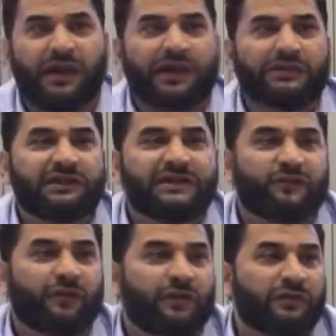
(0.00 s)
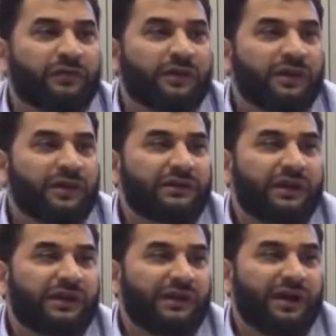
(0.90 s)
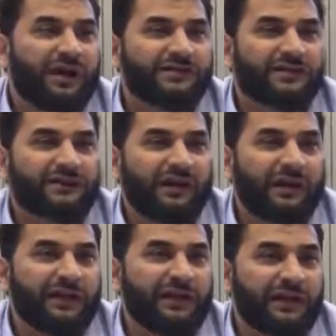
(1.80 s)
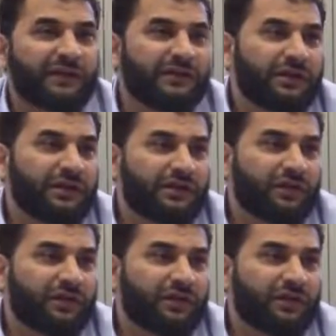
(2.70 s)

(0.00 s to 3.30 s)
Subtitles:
And this was the last nail in